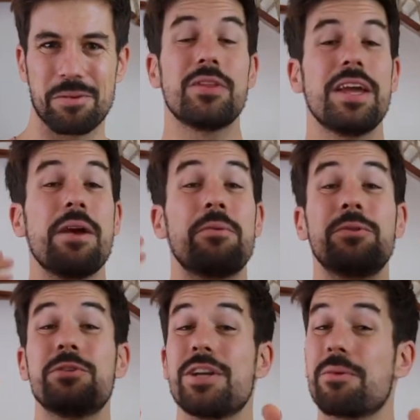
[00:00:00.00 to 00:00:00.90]
Today I
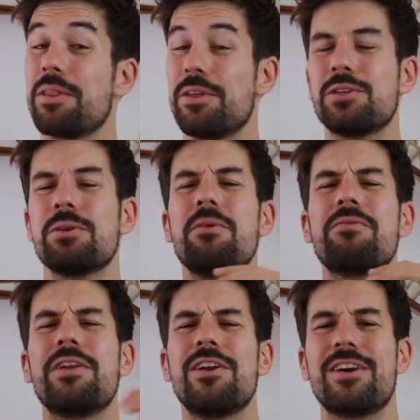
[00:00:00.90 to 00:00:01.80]
want to share with you some
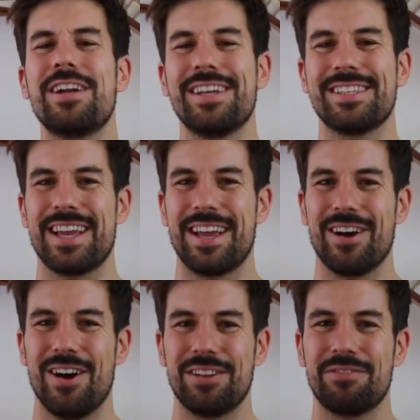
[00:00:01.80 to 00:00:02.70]
of the learnings I
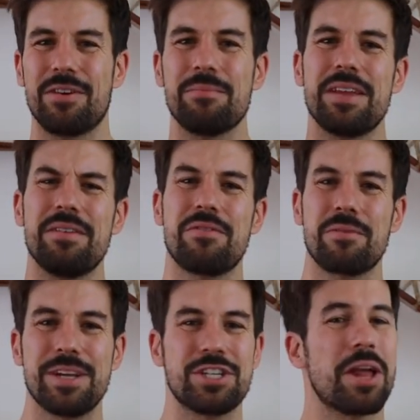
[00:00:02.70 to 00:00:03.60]
got from the
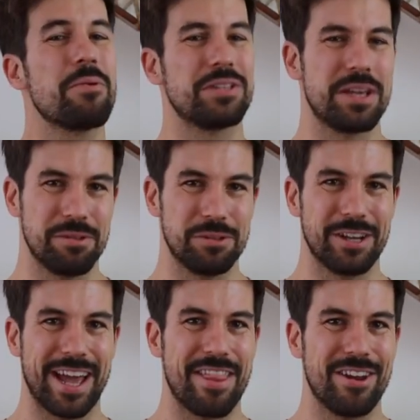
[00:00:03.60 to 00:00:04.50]
information I was able to
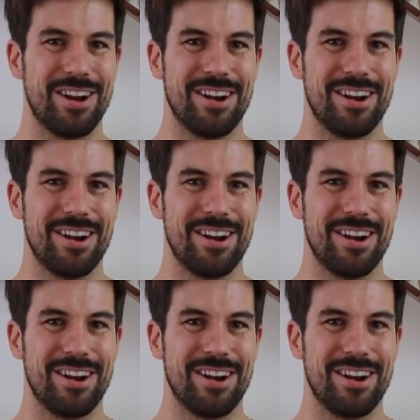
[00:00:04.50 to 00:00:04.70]
gather.